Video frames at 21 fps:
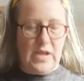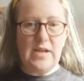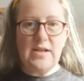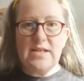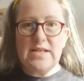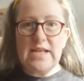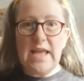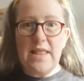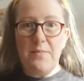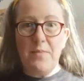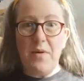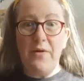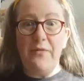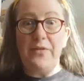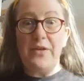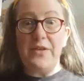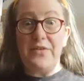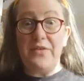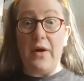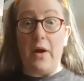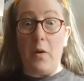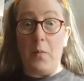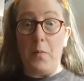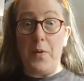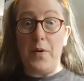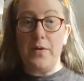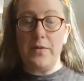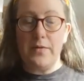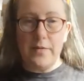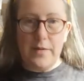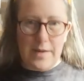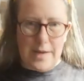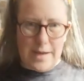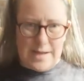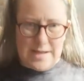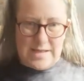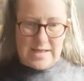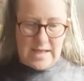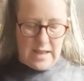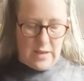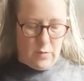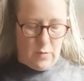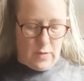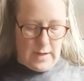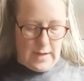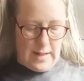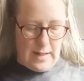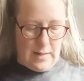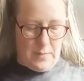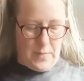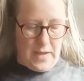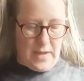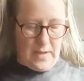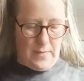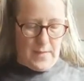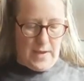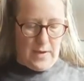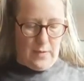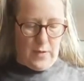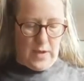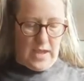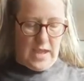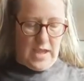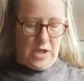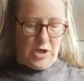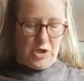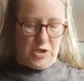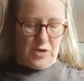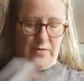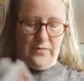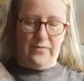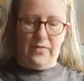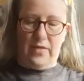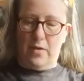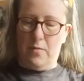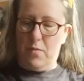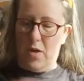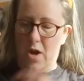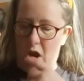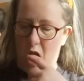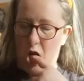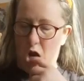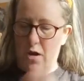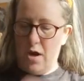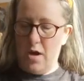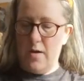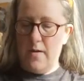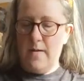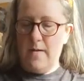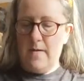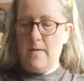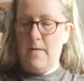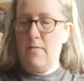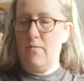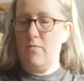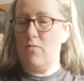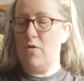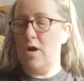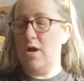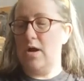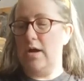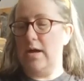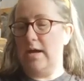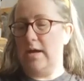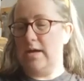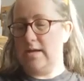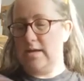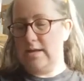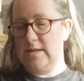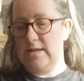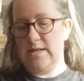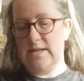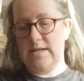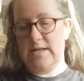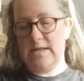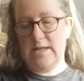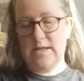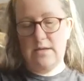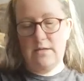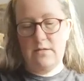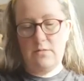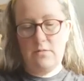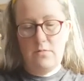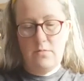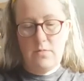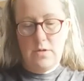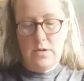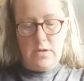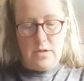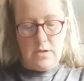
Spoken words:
take them off the top and tell you a little bit about each of them. Right, so